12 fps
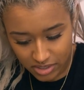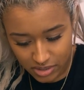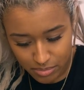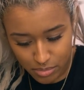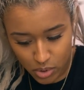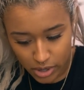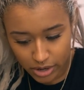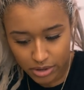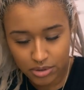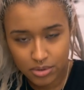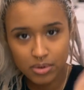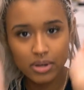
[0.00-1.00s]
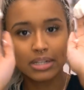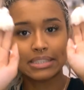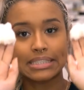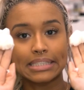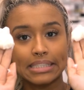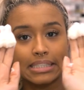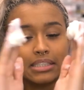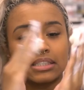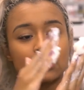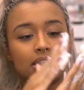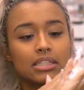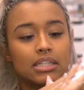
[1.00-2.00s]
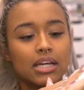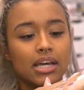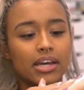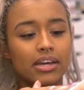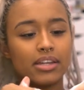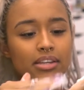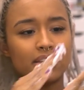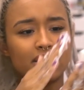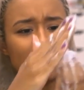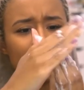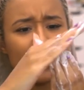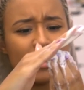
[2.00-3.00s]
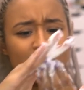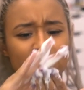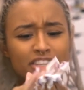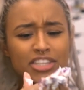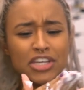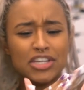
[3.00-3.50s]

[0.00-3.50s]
some more goo. And yeah, this